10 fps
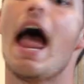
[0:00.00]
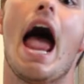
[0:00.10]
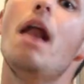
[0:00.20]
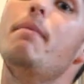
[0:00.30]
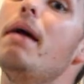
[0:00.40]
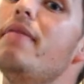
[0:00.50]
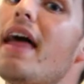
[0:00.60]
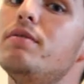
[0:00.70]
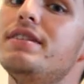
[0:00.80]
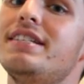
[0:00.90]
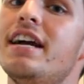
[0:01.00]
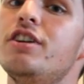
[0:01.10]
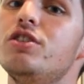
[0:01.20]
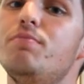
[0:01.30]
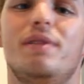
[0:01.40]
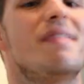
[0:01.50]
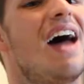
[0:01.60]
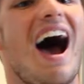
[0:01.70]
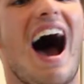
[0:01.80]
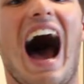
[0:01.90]
And maybe that was the intention, but
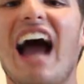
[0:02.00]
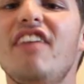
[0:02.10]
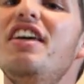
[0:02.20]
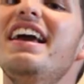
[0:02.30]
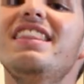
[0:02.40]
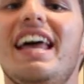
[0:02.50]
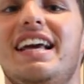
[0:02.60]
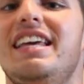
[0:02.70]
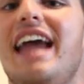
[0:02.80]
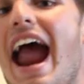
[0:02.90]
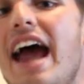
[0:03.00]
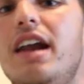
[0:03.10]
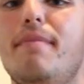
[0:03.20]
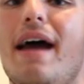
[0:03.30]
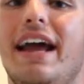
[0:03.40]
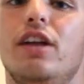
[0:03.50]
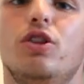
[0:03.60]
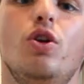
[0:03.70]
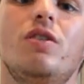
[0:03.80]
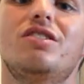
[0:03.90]
I think in like the anime,
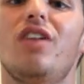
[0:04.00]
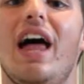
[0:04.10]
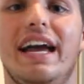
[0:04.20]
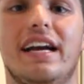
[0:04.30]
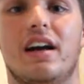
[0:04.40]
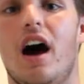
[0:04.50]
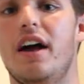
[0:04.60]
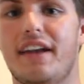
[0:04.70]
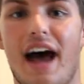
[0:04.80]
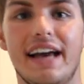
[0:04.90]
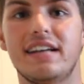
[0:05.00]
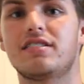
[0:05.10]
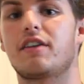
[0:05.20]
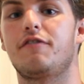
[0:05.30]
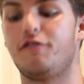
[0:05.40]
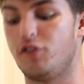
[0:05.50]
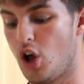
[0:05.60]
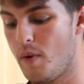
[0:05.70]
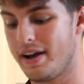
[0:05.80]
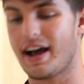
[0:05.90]
it looks like a nice, like
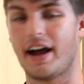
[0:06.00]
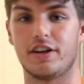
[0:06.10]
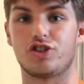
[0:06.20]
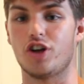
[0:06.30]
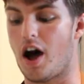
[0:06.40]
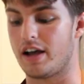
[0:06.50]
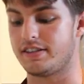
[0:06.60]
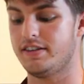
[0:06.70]
flowing kind of sauce.